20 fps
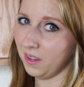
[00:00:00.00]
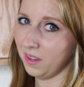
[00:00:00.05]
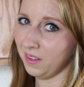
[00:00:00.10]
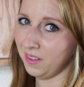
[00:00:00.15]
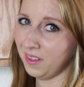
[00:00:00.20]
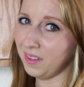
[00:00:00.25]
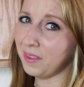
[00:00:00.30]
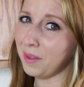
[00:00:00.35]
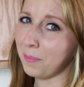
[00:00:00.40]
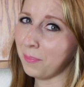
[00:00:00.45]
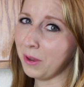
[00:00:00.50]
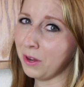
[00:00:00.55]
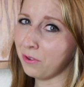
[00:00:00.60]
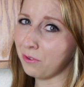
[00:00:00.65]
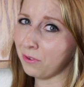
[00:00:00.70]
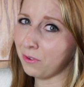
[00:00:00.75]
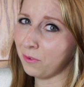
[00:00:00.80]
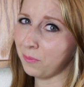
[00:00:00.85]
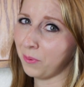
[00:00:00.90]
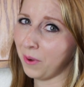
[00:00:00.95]
Is this a
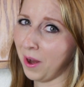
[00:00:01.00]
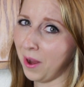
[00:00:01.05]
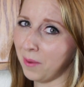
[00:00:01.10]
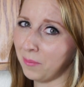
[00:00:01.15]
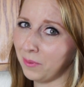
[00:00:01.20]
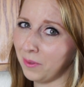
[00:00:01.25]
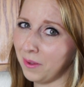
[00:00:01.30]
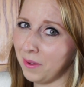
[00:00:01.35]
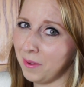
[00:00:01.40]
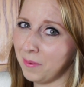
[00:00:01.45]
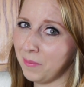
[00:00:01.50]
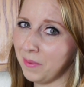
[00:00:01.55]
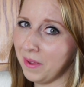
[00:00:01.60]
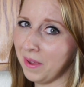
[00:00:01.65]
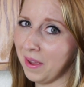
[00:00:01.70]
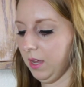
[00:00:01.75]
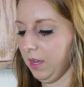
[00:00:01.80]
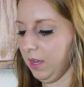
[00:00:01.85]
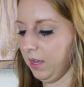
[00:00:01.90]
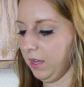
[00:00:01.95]
Pinterest
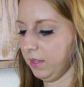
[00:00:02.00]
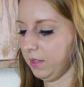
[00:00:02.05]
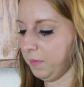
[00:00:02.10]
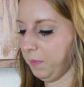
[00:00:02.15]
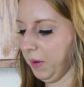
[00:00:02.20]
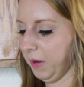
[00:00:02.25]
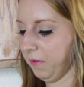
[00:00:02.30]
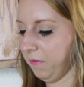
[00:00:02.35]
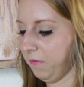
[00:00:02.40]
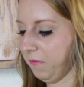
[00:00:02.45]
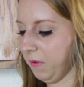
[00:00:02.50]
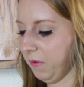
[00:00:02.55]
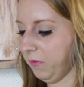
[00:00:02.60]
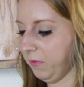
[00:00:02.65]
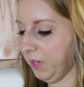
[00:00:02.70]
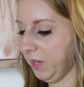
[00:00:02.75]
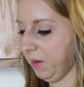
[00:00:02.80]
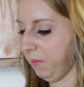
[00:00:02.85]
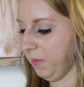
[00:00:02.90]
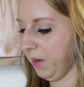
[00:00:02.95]
problem? It's been
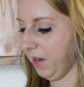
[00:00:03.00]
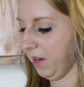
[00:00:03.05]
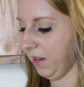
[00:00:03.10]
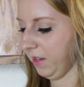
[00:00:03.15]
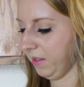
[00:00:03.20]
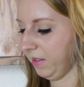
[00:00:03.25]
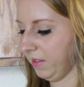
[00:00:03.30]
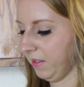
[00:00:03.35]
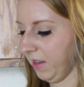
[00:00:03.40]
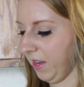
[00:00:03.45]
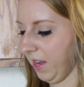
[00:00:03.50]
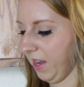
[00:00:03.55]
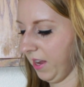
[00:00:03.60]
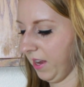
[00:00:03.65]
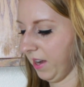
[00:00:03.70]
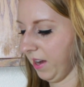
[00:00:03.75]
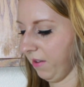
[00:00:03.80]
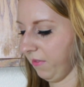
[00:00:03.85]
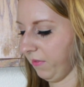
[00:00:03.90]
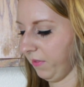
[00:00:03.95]
15 minutes,
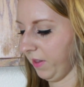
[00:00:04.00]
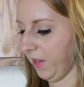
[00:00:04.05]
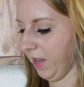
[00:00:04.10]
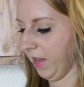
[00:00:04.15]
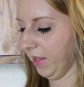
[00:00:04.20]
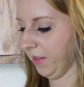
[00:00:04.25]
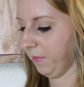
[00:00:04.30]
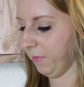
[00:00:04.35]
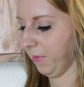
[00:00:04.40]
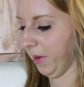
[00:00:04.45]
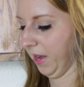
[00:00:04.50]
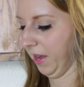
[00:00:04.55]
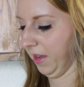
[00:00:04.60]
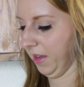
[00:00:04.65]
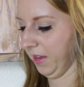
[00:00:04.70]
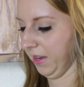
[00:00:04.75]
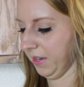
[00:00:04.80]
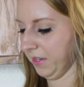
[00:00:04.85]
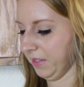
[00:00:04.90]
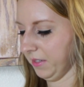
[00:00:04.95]
and I've let
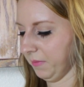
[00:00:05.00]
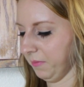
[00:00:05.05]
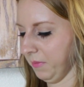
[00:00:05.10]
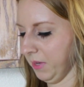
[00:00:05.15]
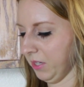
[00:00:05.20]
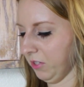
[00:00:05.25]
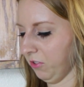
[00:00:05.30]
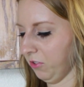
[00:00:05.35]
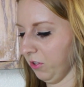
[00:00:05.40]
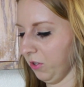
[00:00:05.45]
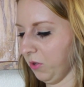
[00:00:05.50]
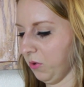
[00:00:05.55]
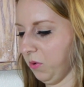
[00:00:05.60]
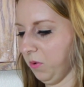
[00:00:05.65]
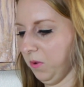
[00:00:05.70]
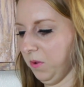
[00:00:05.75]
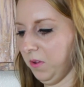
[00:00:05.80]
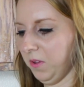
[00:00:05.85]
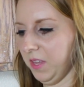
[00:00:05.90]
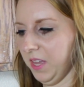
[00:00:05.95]
my mixture
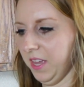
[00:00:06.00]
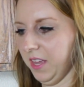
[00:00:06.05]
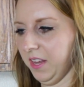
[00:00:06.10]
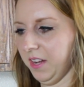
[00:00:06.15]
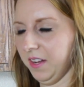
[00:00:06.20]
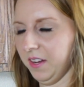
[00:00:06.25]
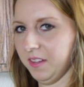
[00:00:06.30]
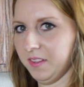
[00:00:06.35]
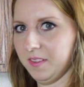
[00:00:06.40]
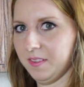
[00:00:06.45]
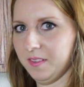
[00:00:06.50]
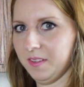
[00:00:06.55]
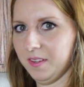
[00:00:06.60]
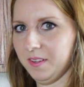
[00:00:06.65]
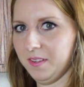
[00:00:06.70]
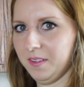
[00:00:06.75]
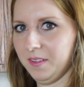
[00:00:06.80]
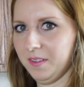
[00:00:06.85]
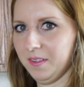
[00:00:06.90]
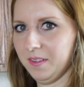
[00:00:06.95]
cool, and it's
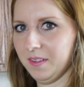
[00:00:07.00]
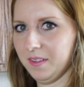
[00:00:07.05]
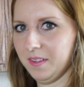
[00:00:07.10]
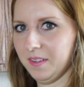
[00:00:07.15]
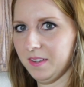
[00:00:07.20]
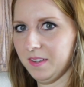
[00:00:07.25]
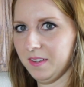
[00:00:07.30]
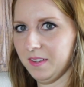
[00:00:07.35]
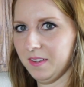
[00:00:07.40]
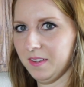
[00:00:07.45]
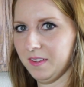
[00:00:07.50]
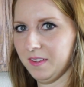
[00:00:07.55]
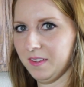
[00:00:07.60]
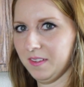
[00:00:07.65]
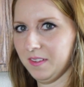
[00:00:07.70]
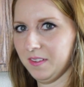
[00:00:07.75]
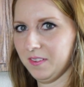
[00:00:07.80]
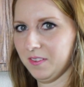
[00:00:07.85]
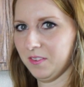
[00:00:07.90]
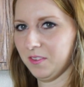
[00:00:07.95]
still
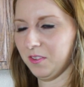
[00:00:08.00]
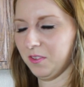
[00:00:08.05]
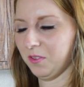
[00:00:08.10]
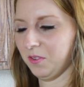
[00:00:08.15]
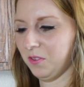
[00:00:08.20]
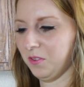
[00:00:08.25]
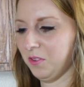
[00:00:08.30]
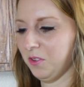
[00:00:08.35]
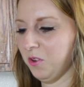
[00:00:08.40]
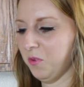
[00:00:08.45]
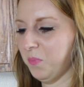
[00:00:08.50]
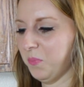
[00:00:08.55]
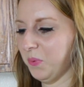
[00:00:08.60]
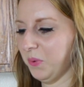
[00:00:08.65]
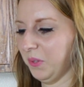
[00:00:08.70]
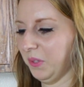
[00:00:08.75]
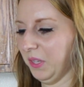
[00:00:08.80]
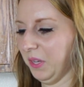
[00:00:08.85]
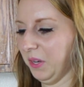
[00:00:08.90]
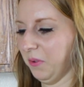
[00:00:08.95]
just
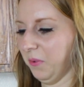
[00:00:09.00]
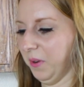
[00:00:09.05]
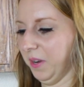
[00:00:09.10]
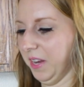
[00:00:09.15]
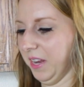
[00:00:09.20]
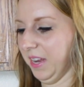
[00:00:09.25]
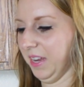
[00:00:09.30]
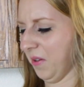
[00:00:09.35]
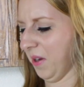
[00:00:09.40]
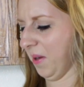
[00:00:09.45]
super liquidy.